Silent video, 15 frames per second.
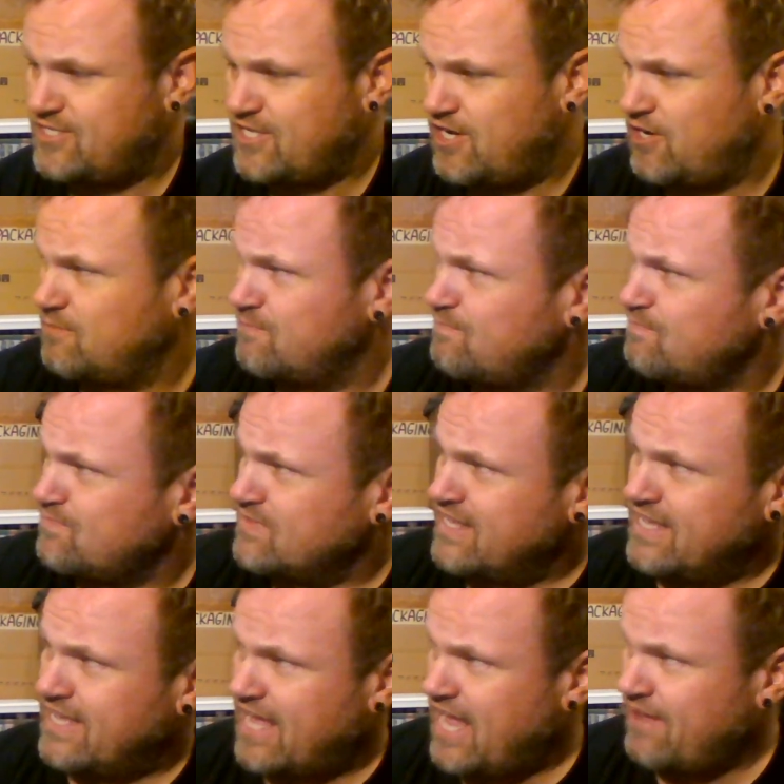So
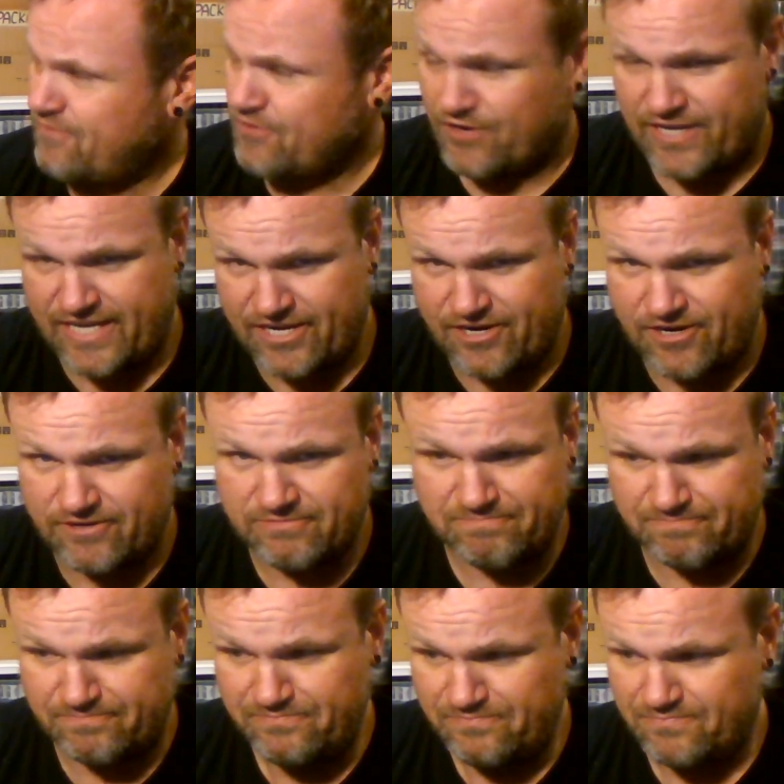if you're here
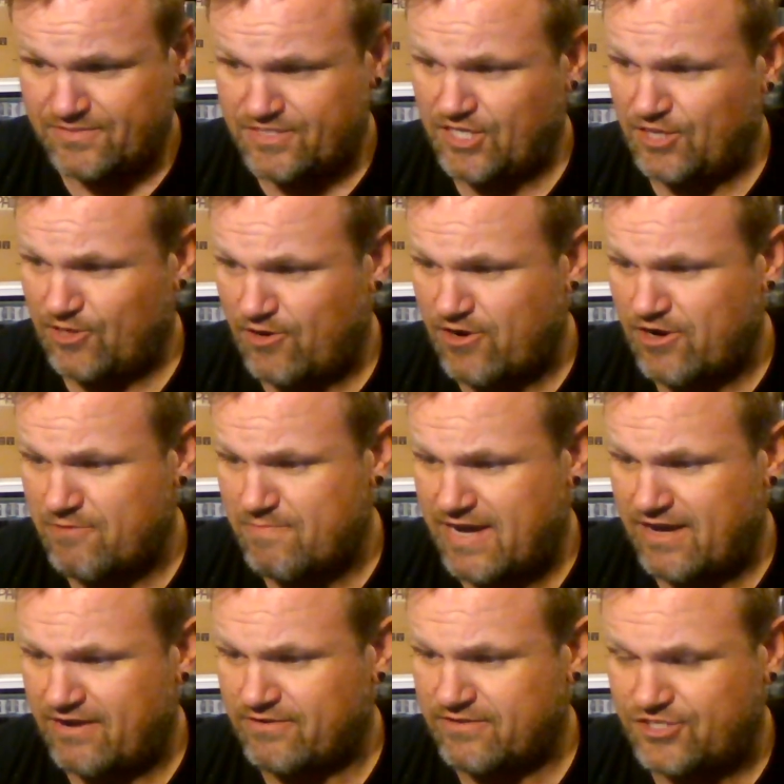to learn
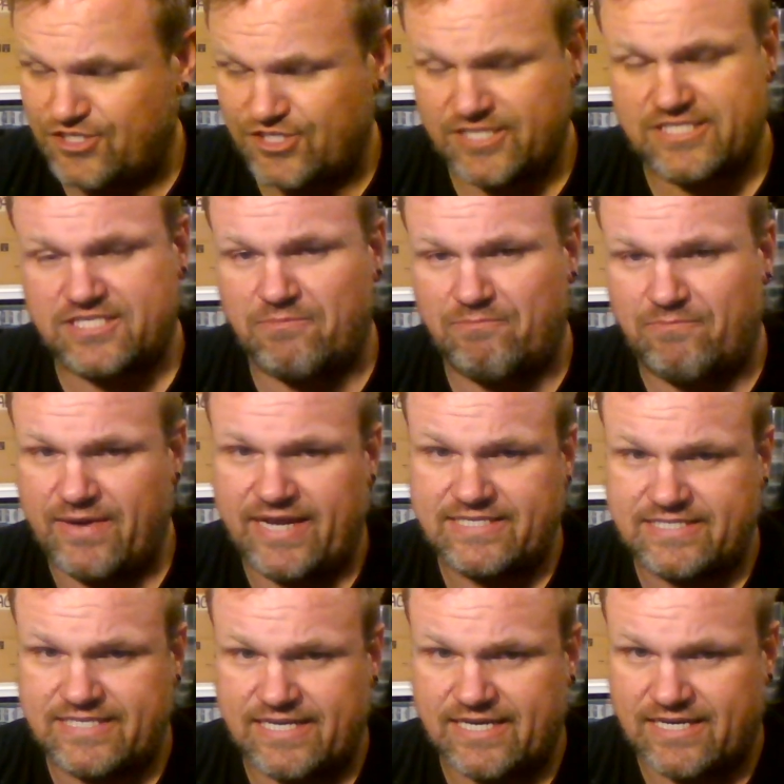about just the
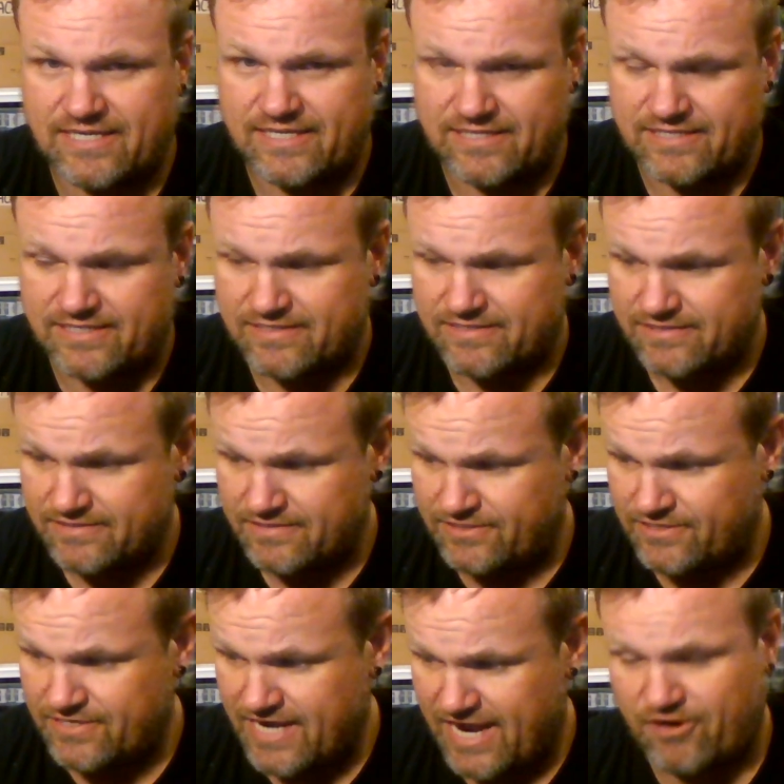basic
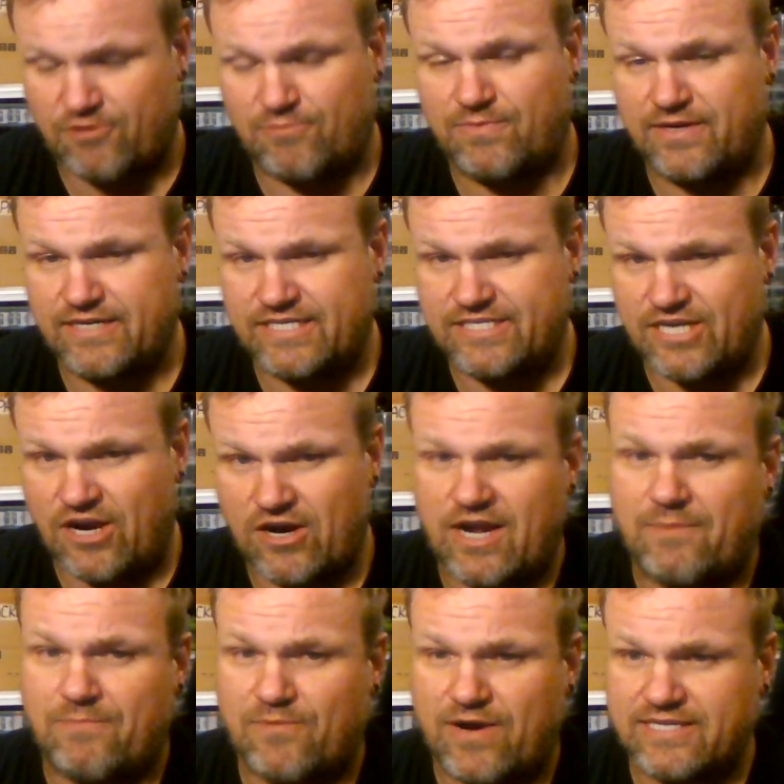Necromunda Dark
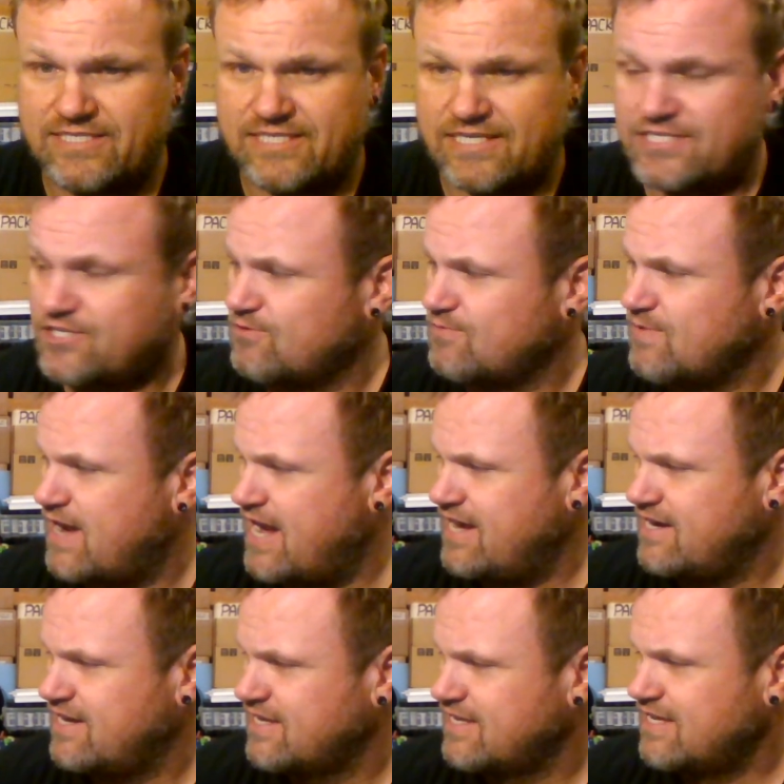Uprising
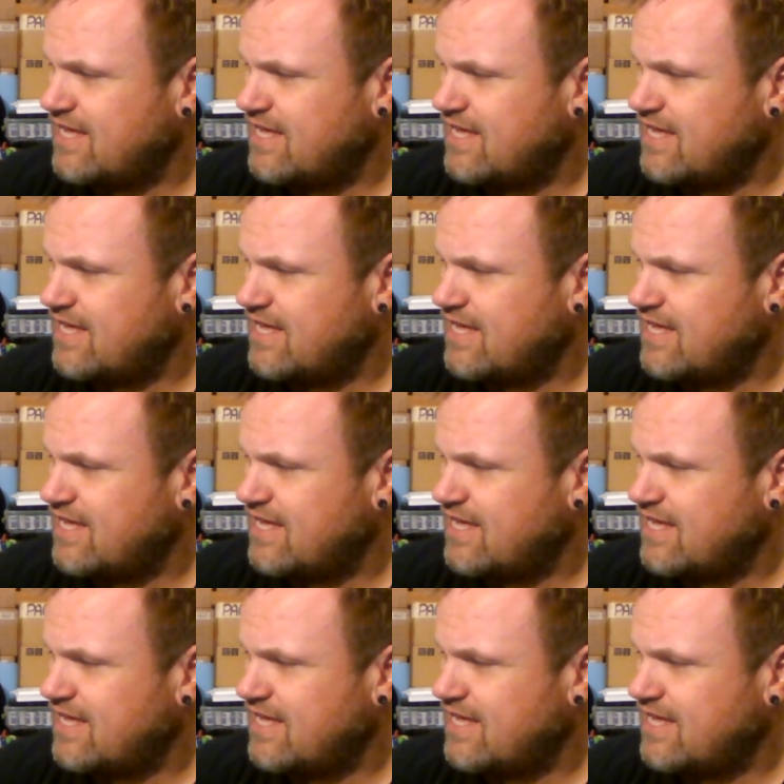terrain,